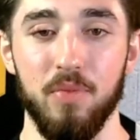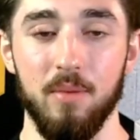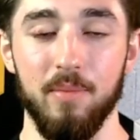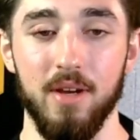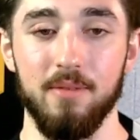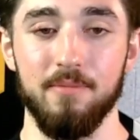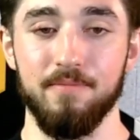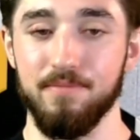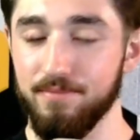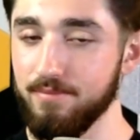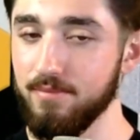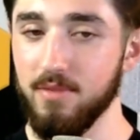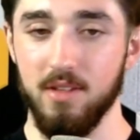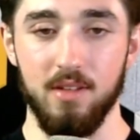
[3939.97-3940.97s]
But
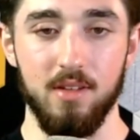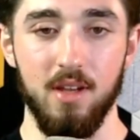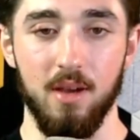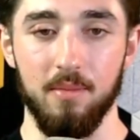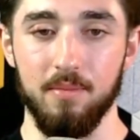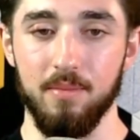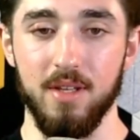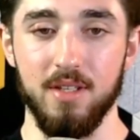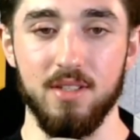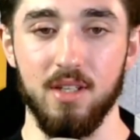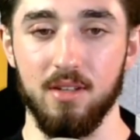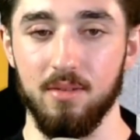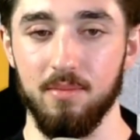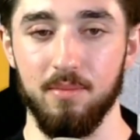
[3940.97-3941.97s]
yeah,
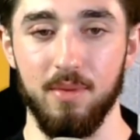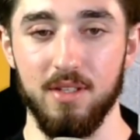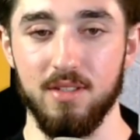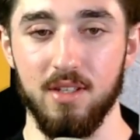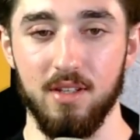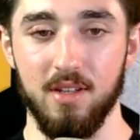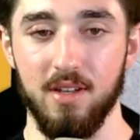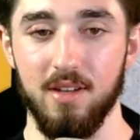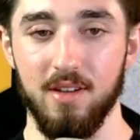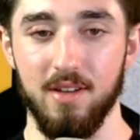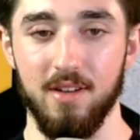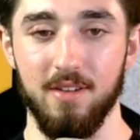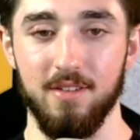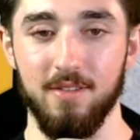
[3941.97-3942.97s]
basic
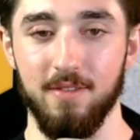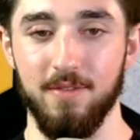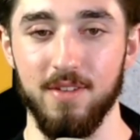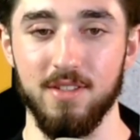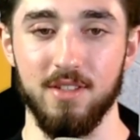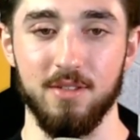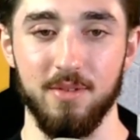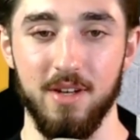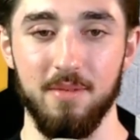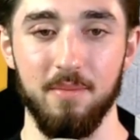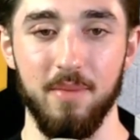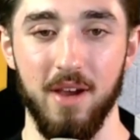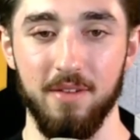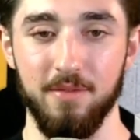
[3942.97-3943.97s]
physics, right?
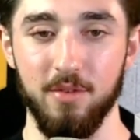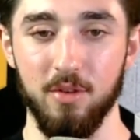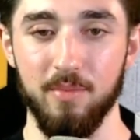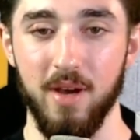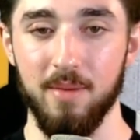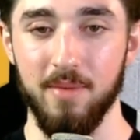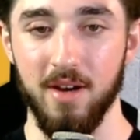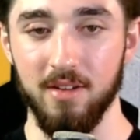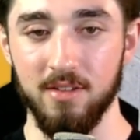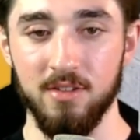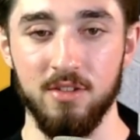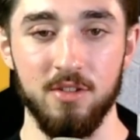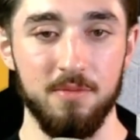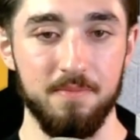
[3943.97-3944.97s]
Bad fuel, bad
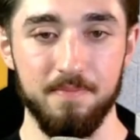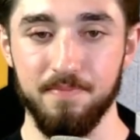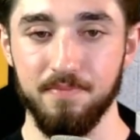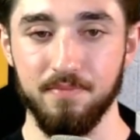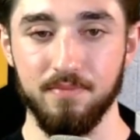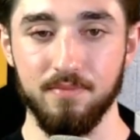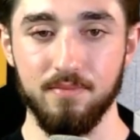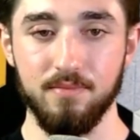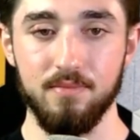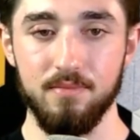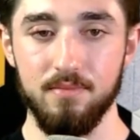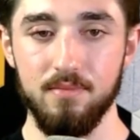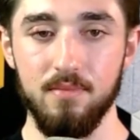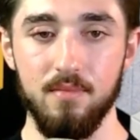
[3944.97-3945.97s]
mileage,
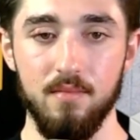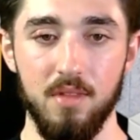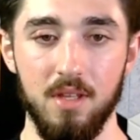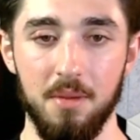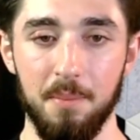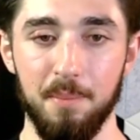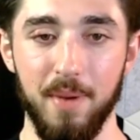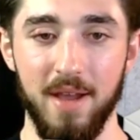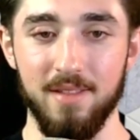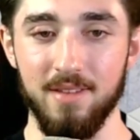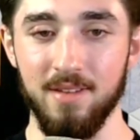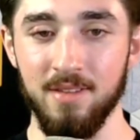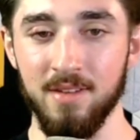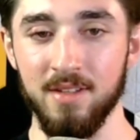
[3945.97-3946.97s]

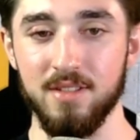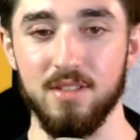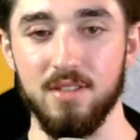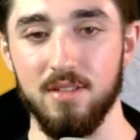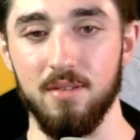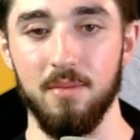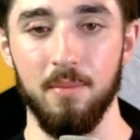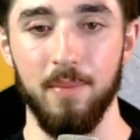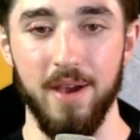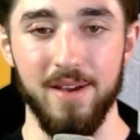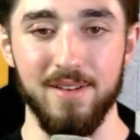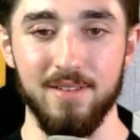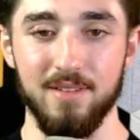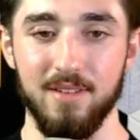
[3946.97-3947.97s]
bad lead lists,
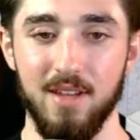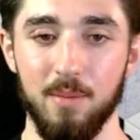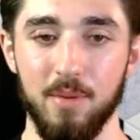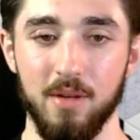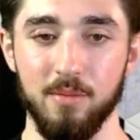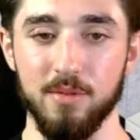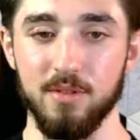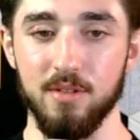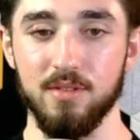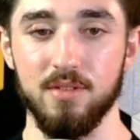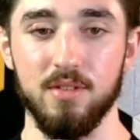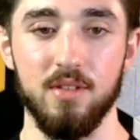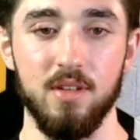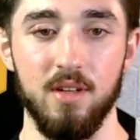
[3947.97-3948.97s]
bad campaign
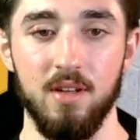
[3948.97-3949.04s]
results.